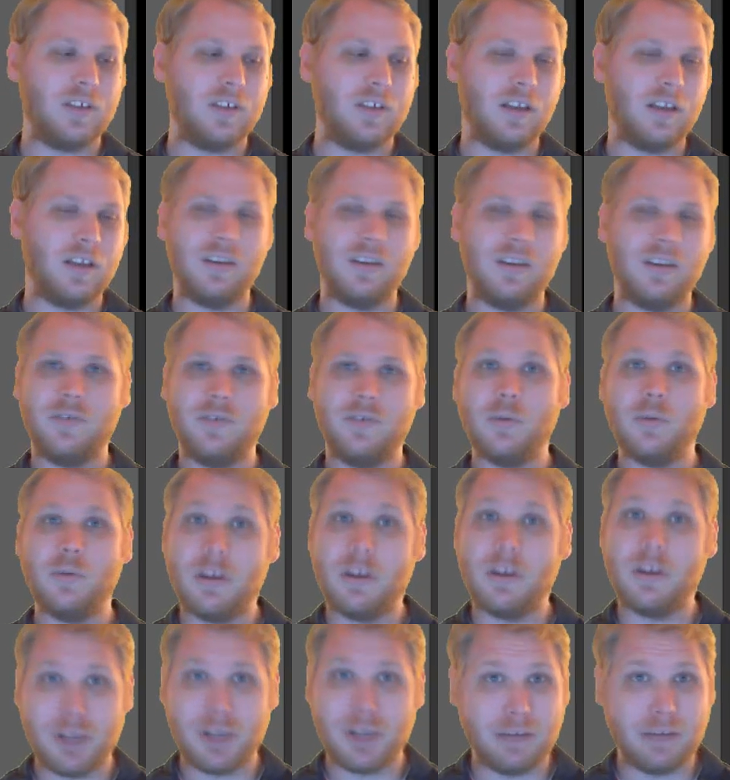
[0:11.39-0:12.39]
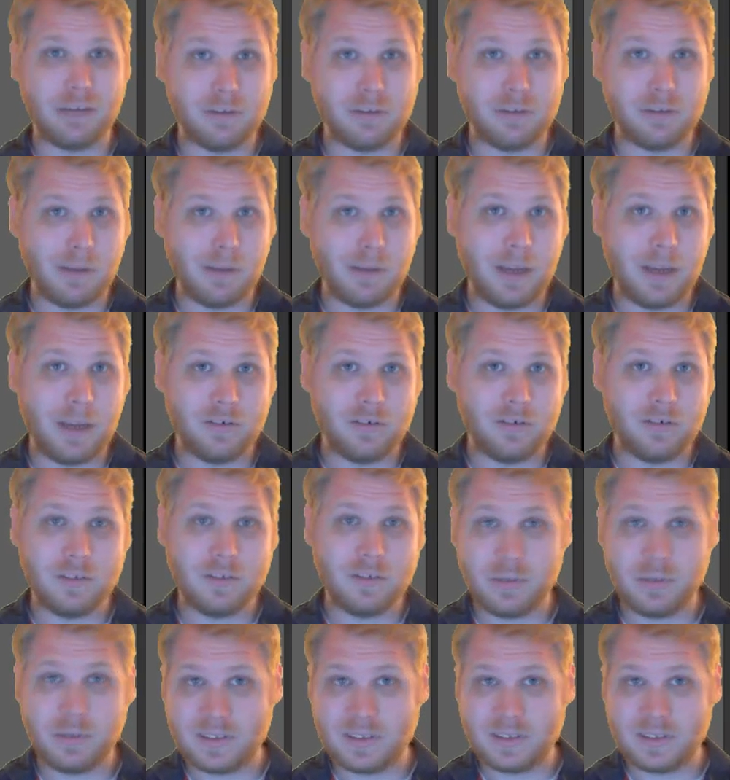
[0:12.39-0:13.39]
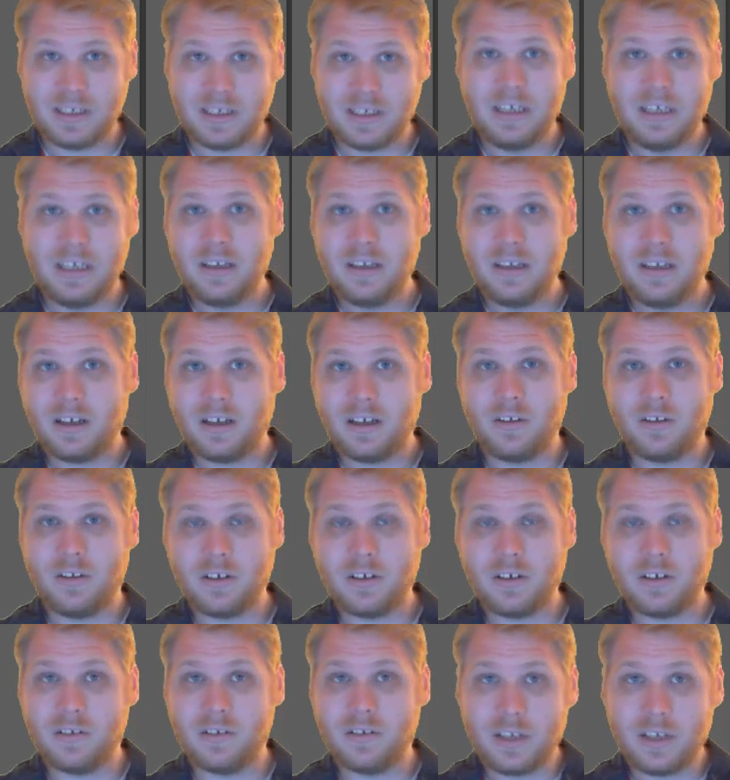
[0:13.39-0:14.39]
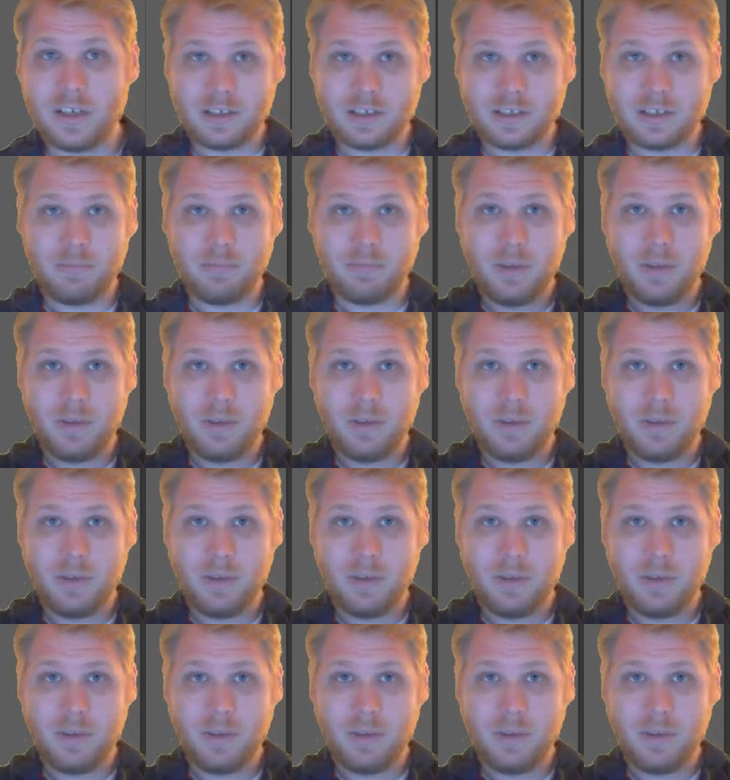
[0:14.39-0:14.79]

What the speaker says: And if you want to become one of my patrons, please look in the link